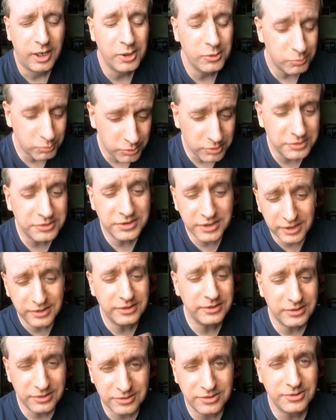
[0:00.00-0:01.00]
I was
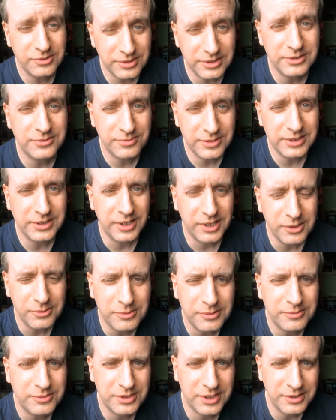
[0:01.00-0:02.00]
going to shoot this
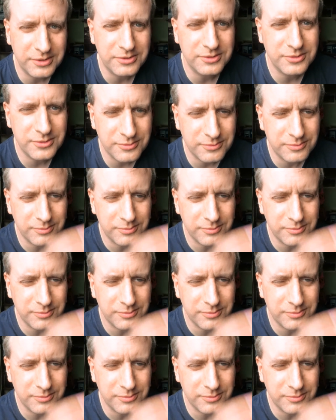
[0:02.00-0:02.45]
video with tons